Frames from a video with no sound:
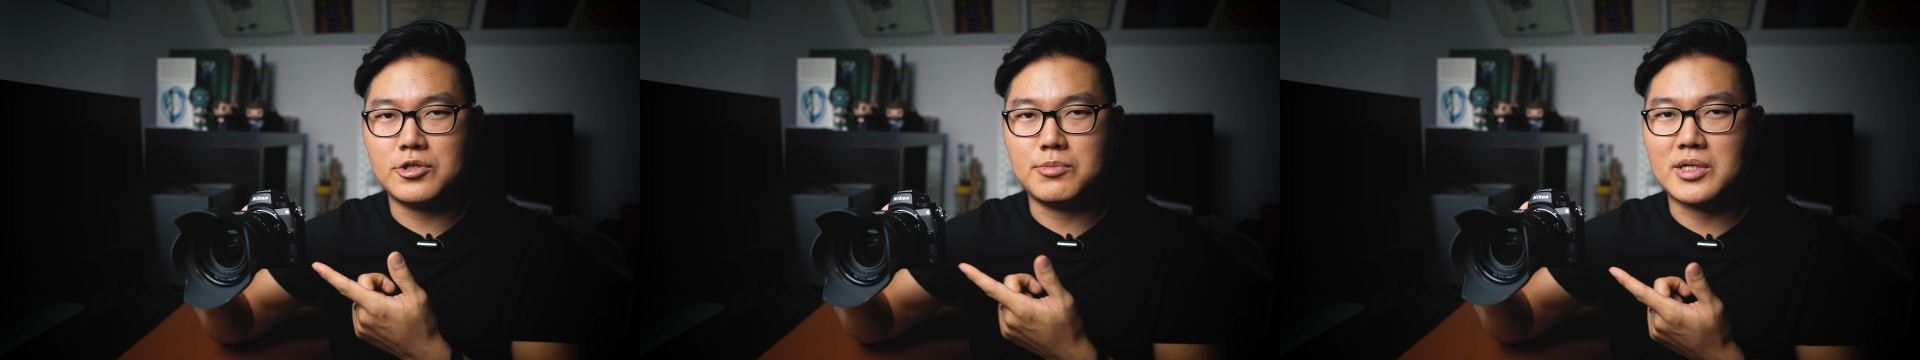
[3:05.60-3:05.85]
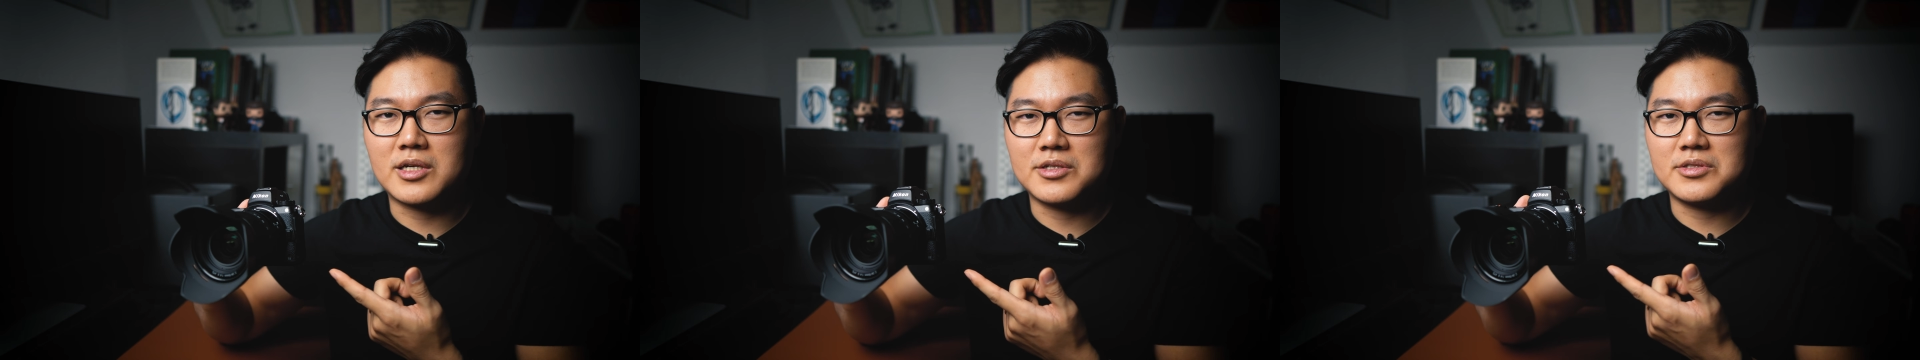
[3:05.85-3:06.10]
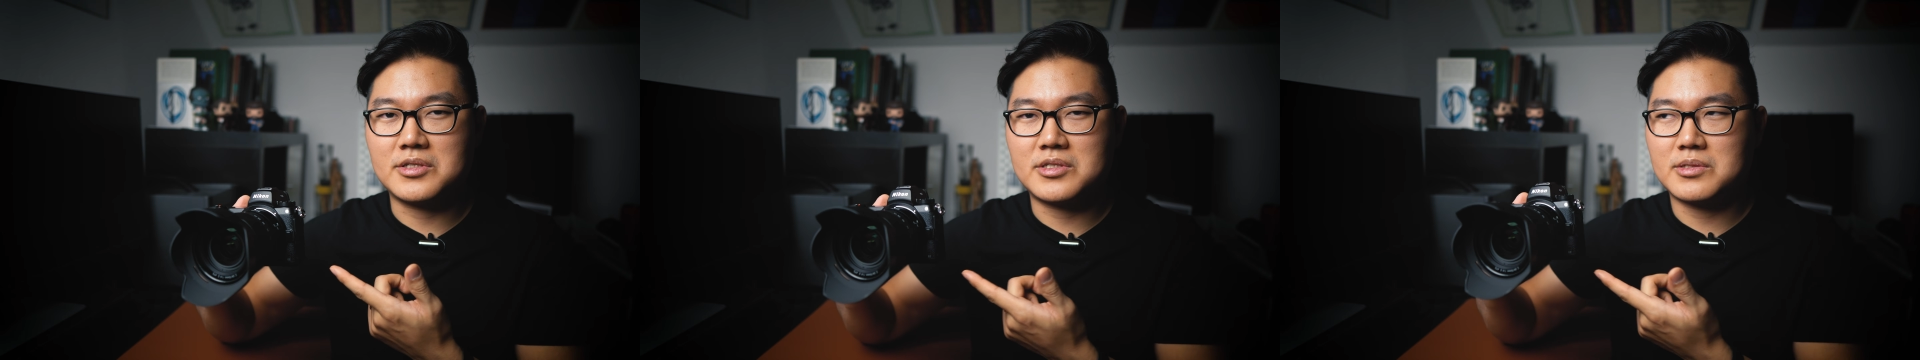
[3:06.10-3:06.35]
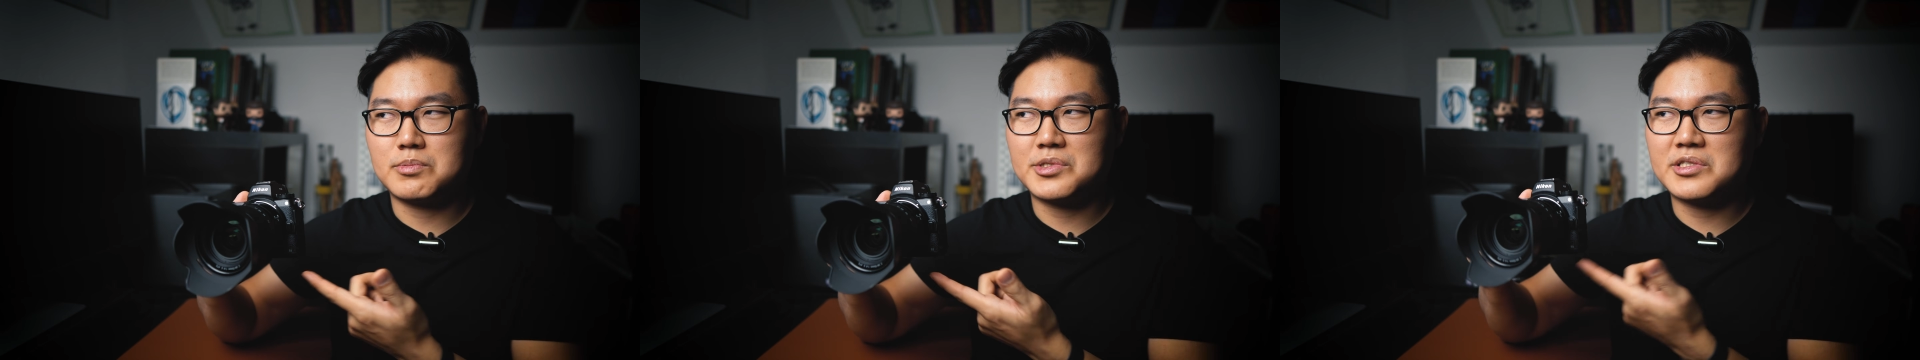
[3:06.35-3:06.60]
II because
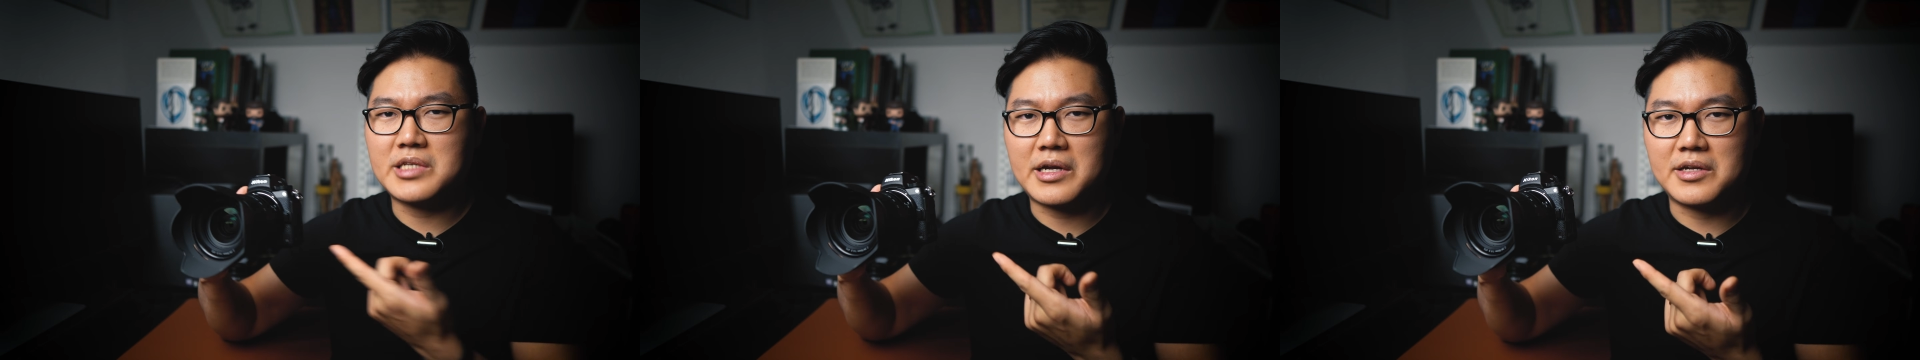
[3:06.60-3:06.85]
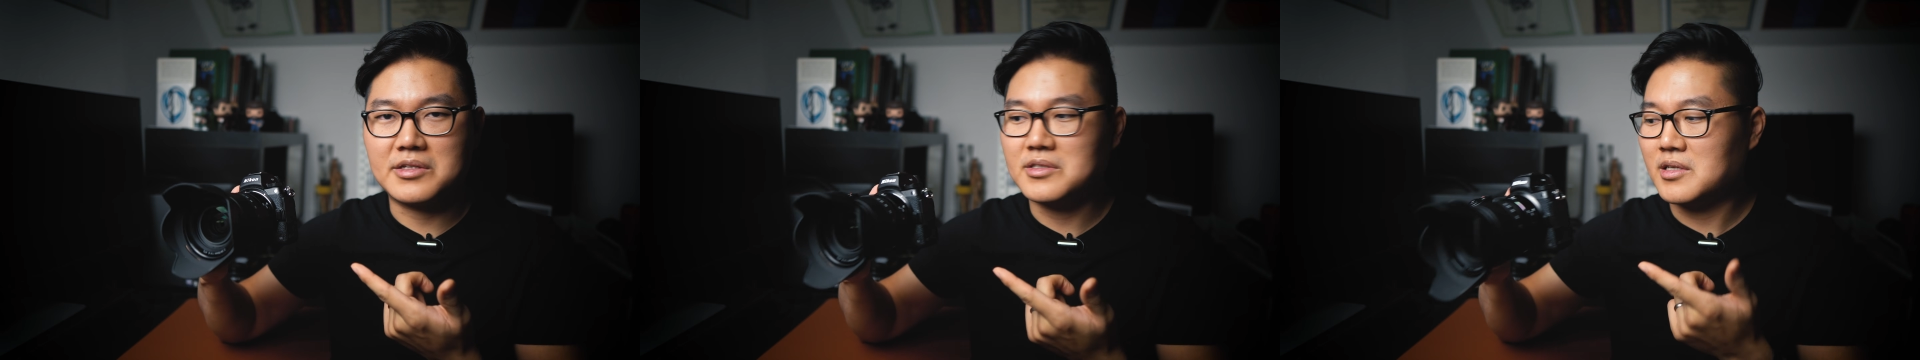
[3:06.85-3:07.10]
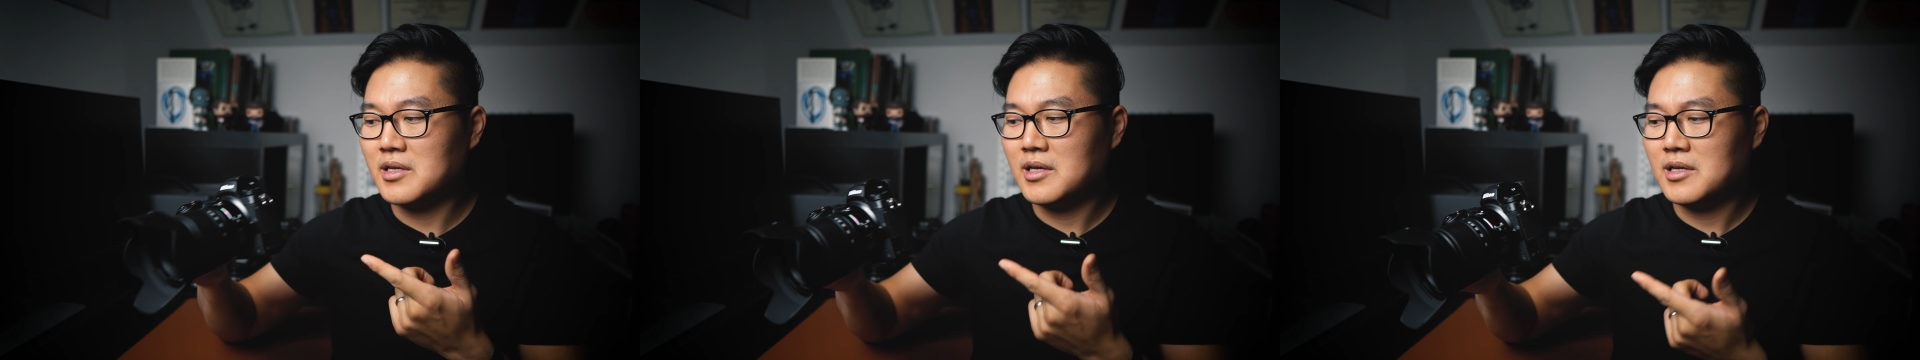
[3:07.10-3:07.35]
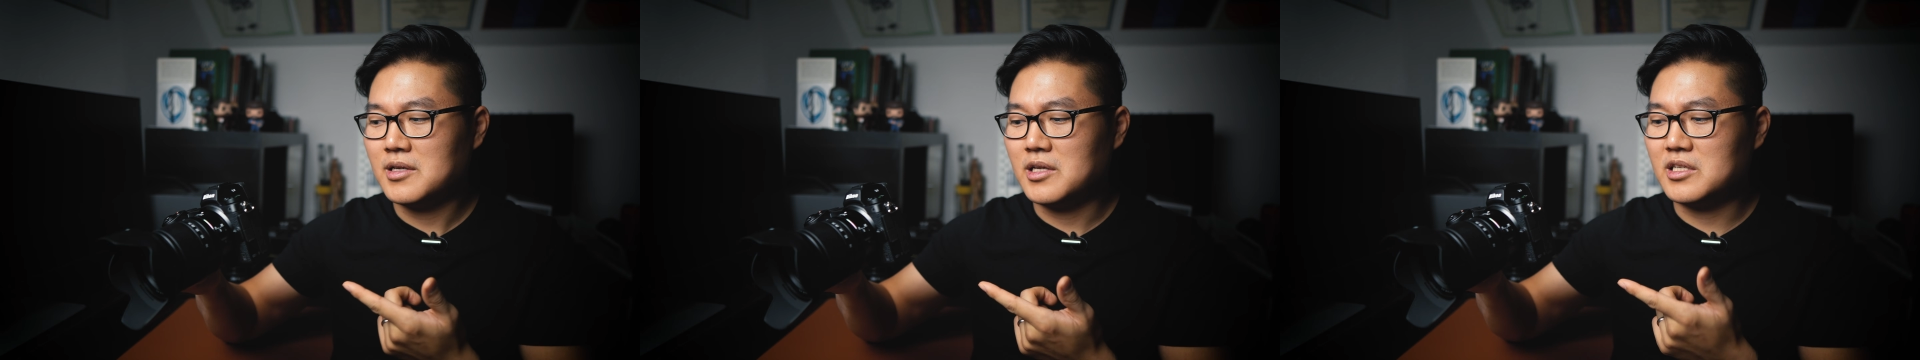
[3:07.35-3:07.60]
it's second.
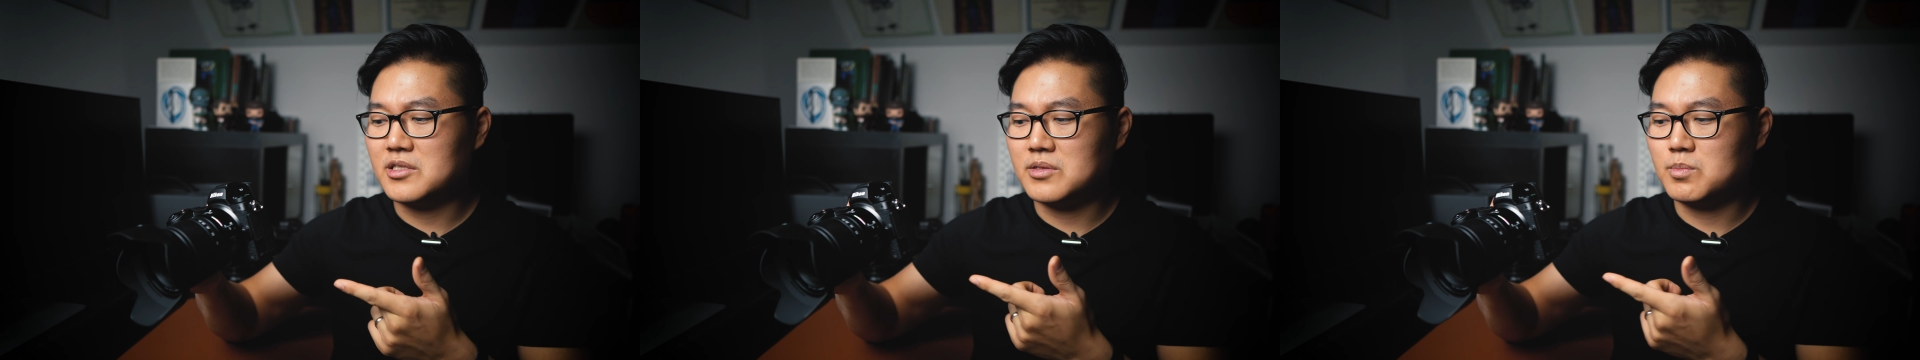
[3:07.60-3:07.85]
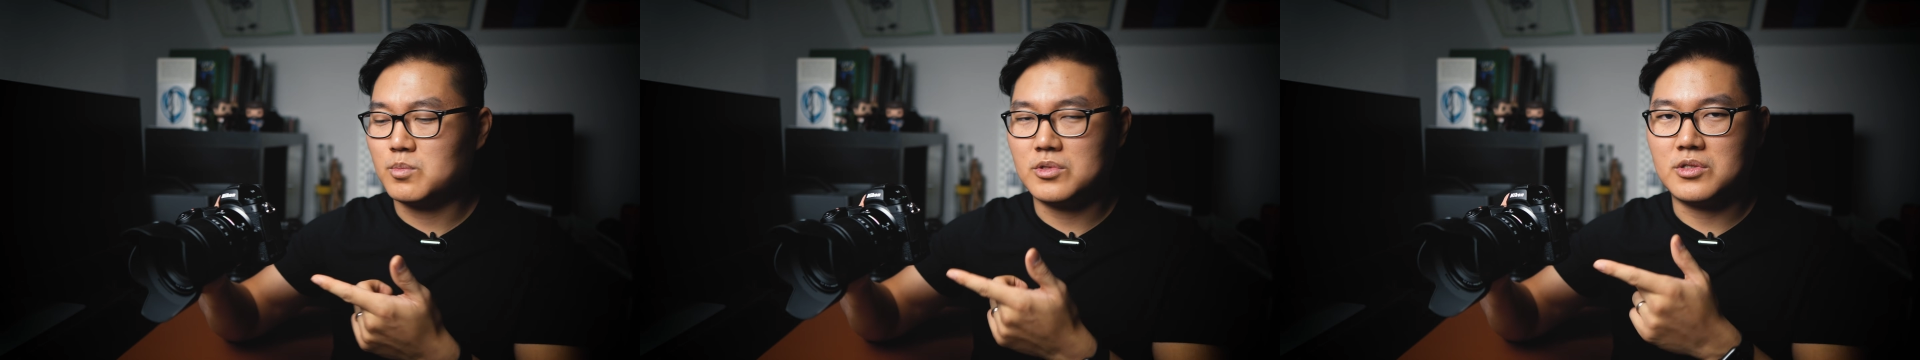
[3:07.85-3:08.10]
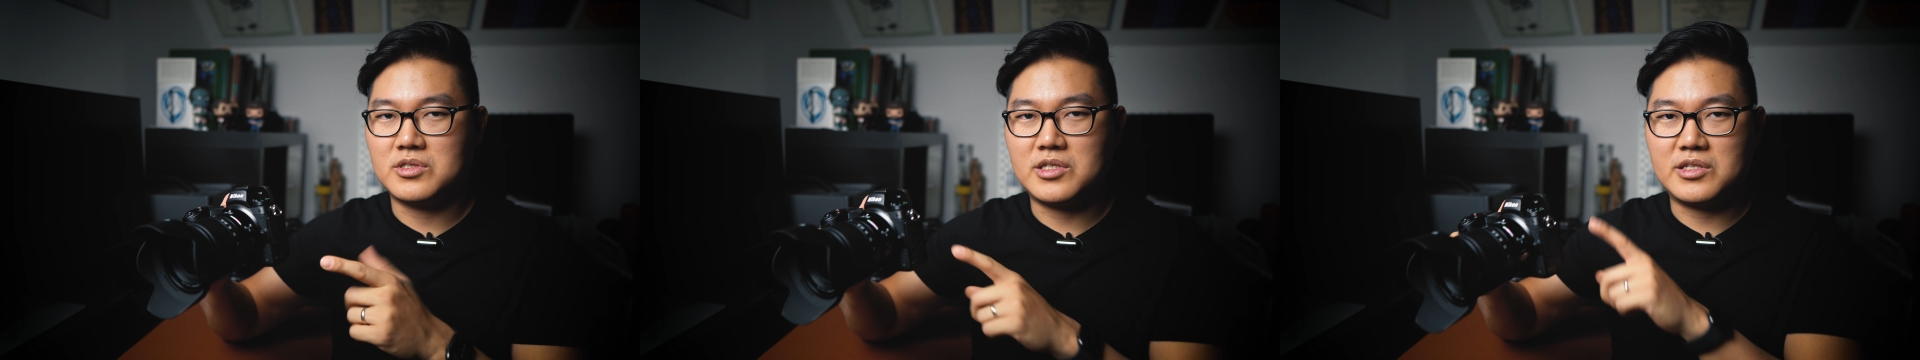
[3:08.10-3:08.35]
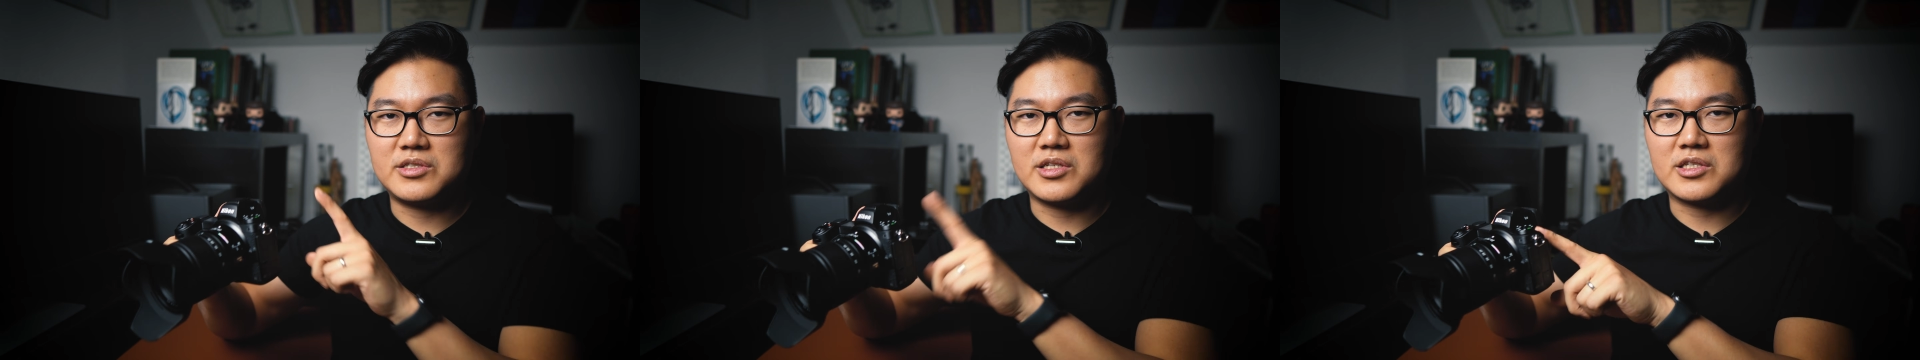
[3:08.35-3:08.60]
It's the
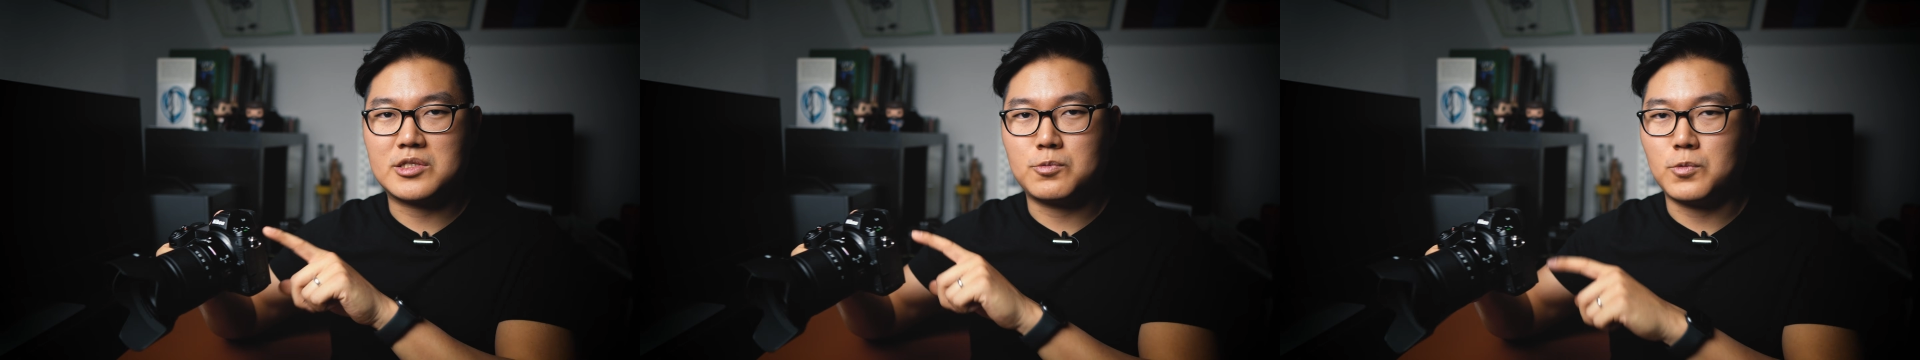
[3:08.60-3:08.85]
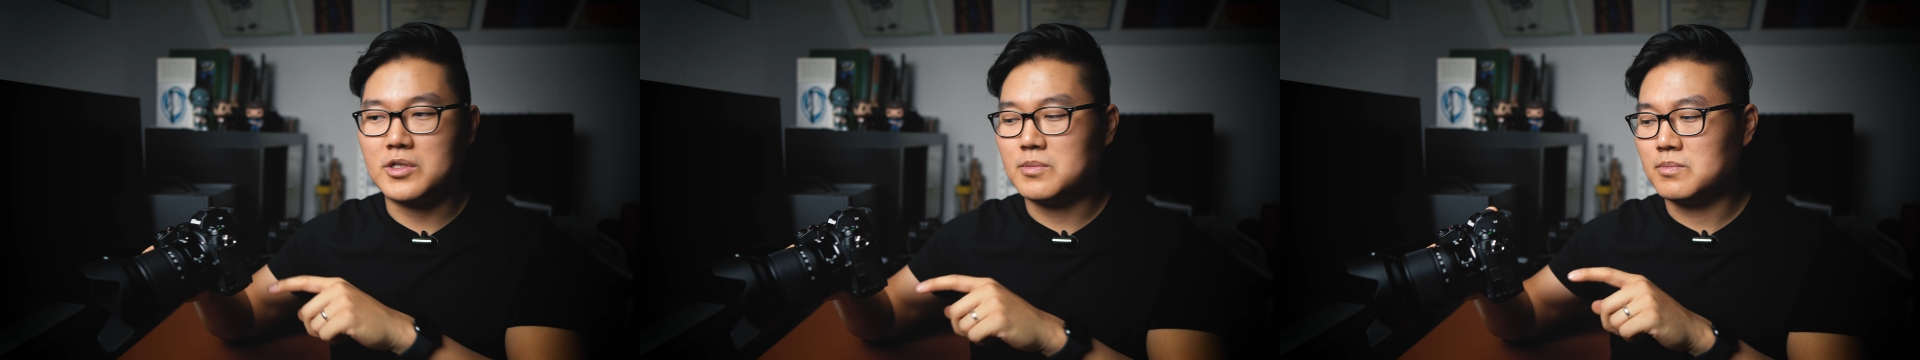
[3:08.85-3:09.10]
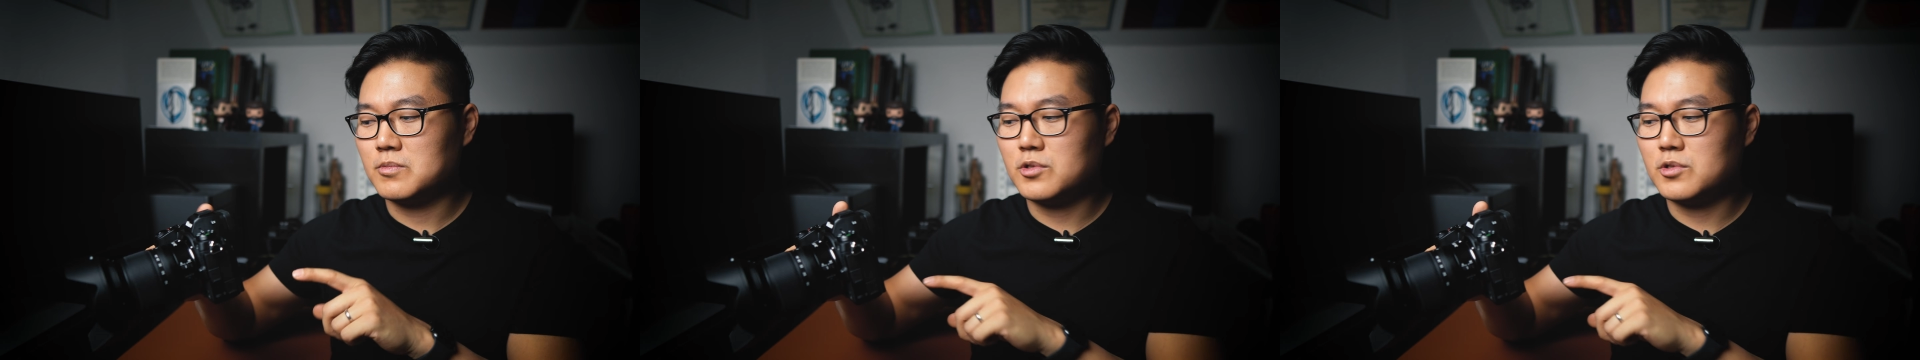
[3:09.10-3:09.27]
Z6 with